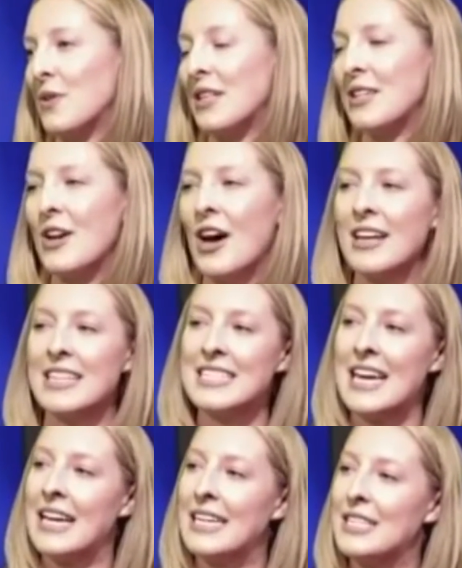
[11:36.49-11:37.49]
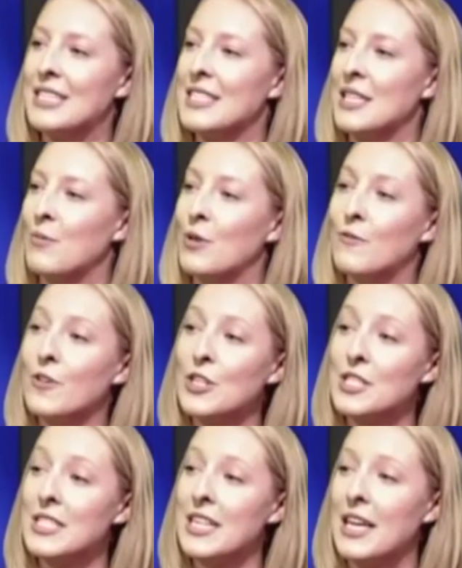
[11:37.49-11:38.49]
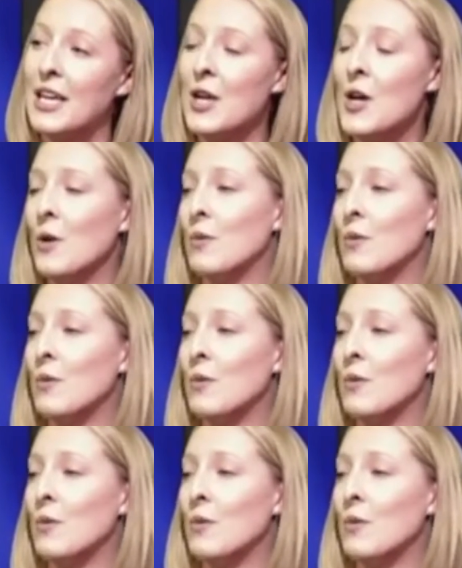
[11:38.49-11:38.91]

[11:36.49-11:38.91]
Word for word: We did not attend the same university,